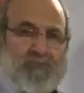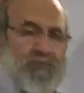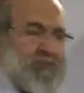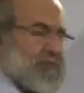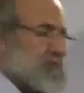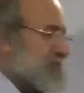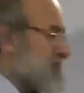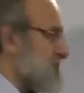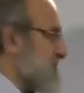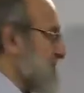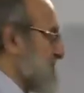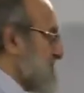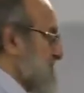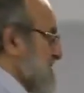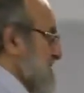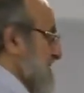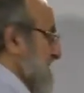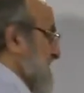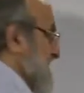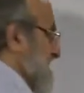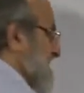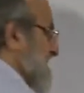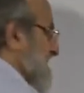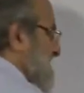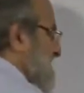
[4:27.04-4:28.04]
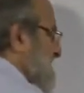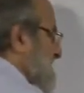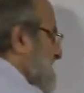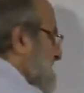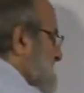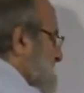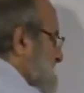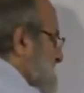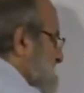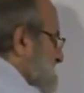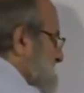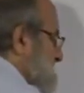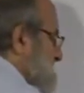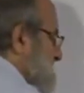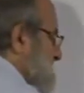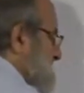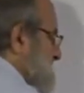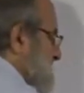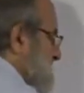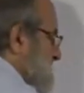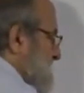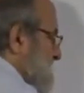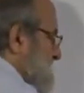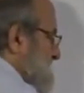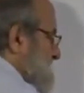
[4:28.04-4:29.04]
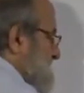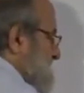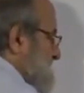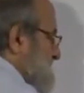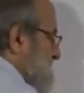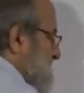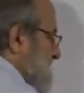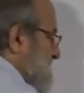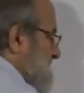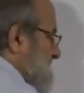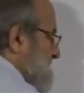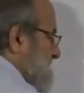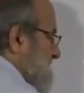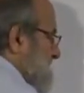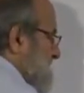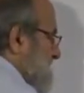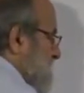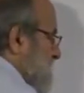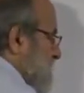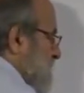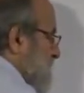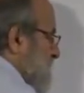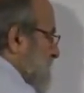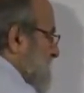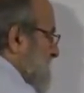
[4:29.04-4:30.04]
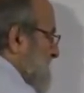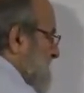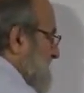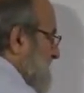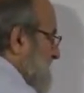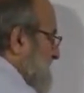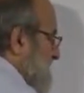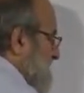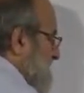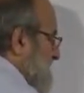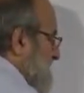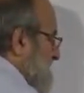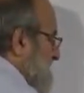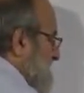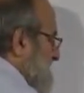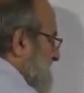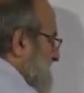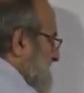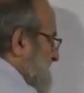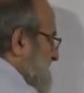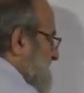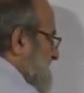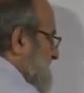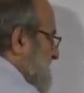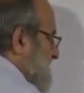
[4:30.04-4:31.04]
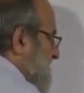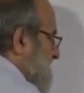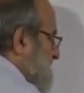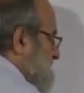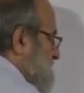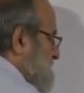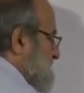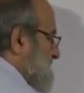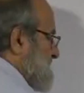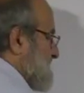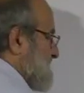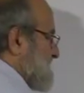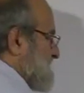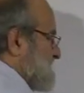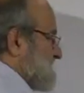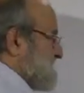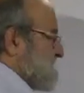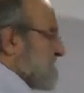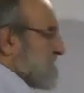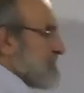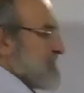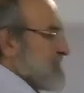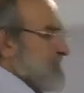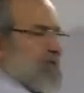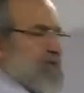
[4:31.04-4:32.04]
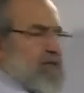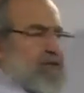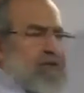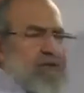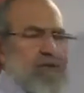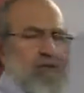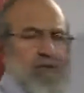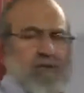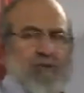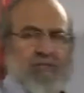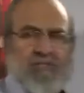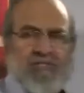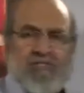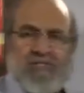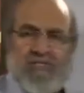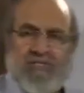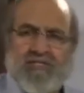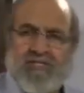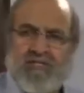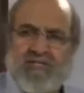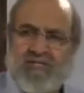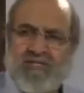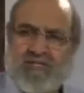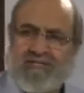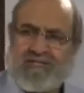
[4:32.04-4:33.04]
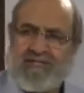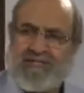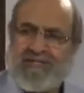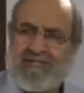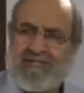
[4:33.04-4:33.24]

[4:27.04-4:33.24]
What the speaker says: preposition ila to come before the noun, which is